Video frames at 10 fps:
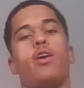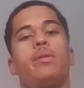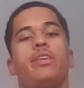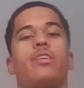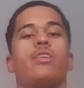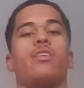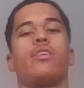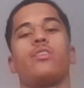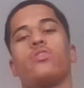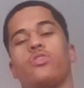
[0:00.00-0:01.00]
But
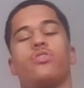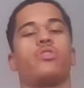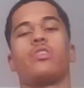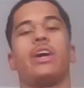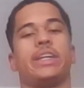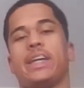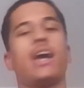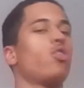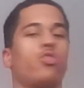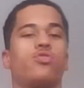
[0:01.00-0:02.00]
just, I
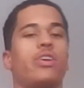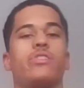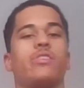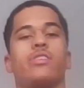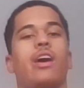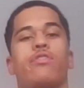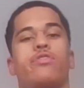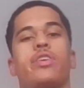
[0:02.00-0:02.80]
cannot stress this enough.